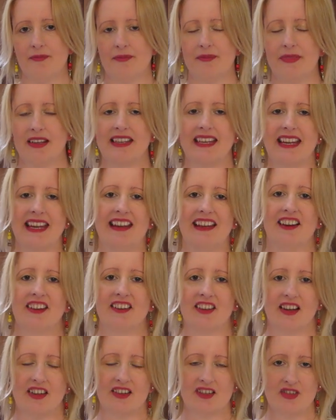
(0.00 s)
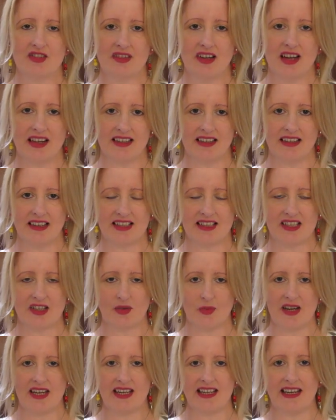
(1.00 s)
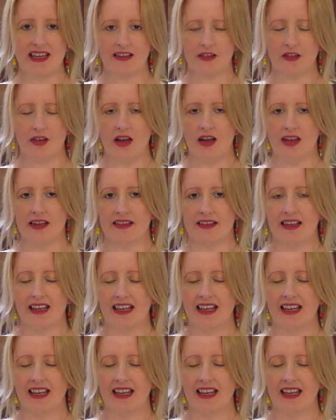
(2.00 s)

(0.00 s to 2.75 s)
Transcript: But yeah, I do like a square neckline,